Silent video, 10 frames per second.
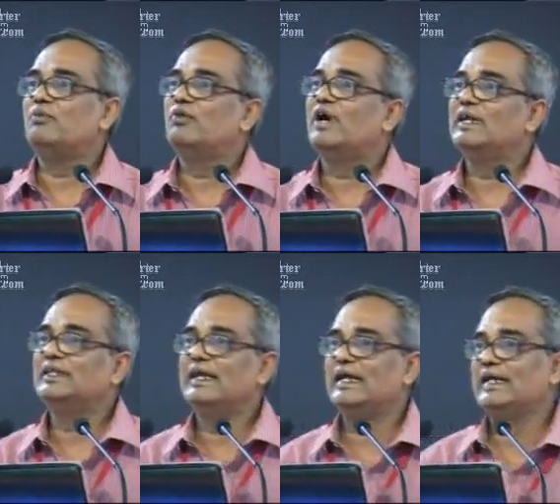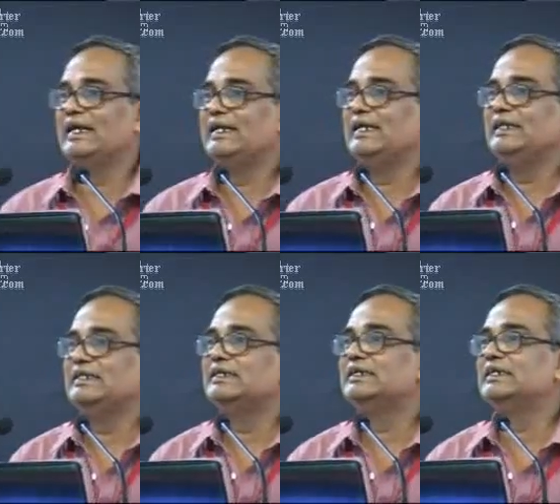yeah, top one they are
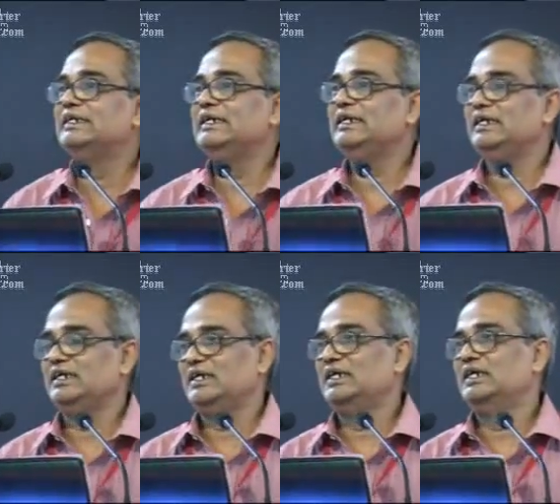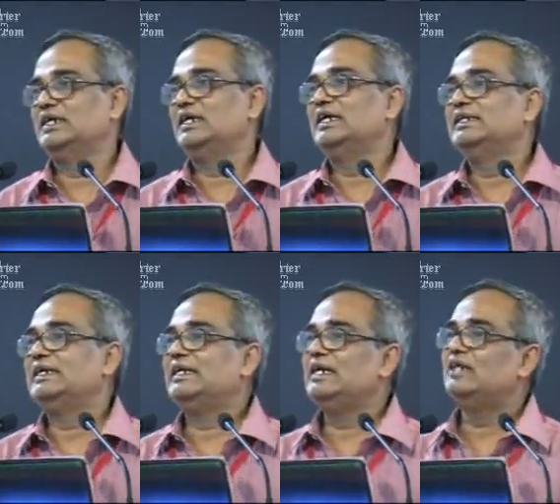getting 30.
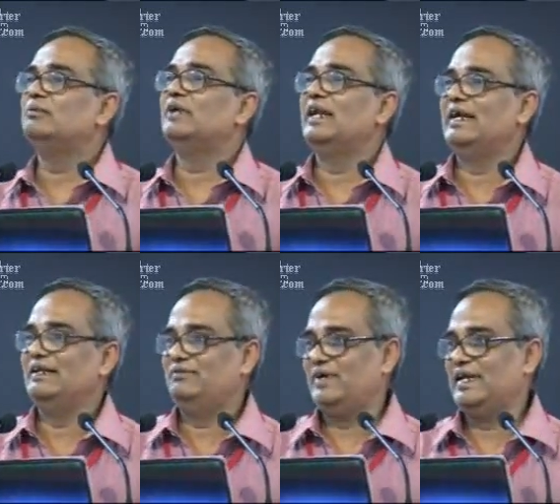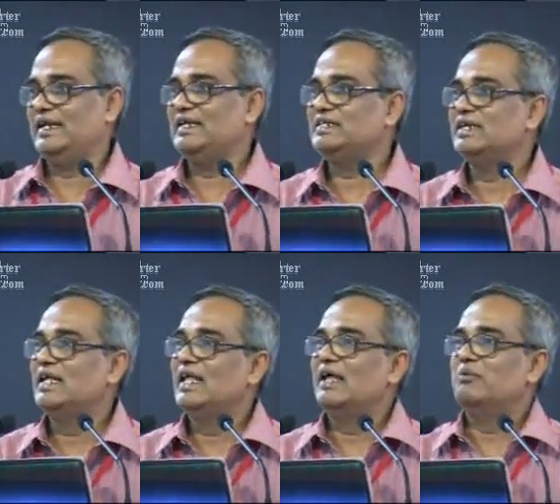The tiltable ladle
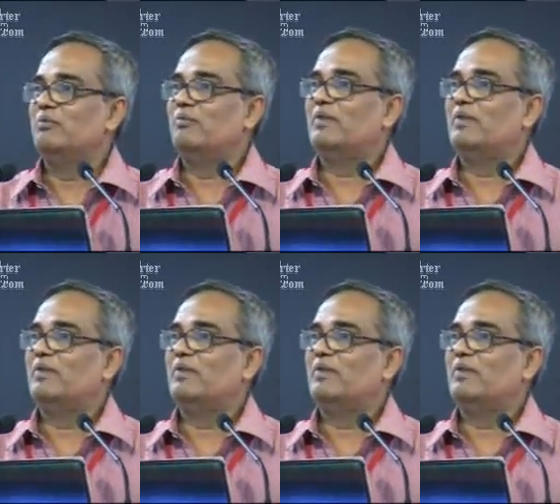furnace.